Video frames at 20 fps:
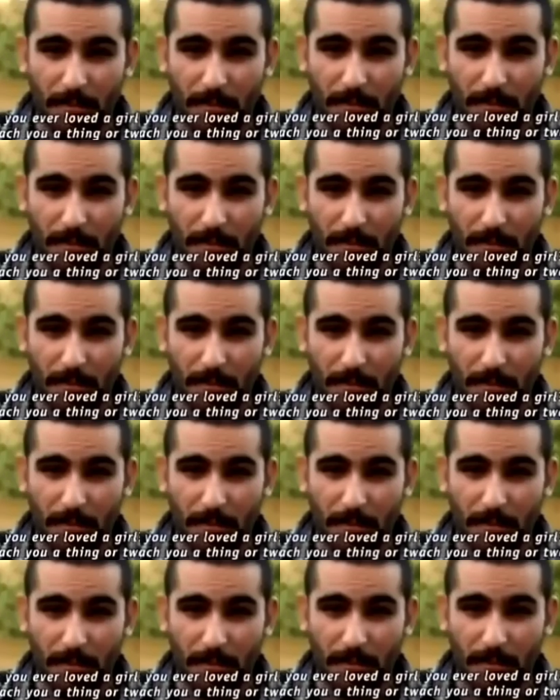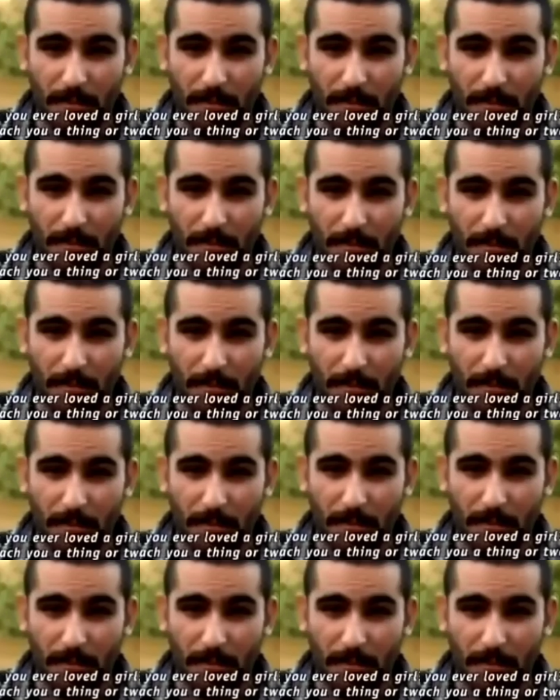
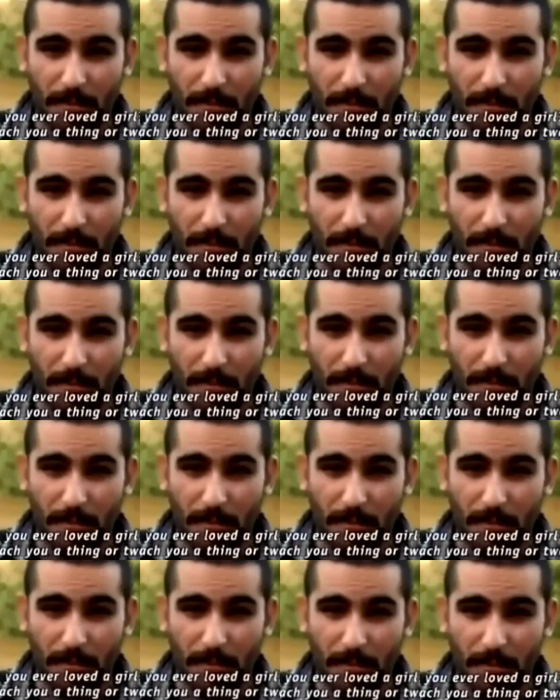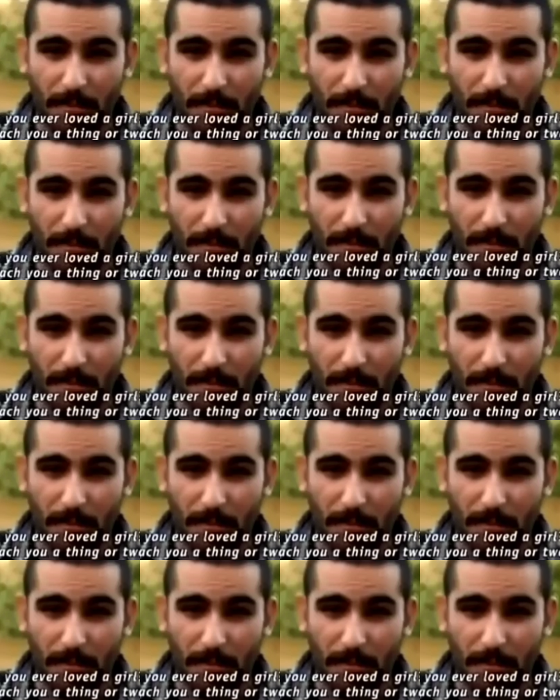(silent)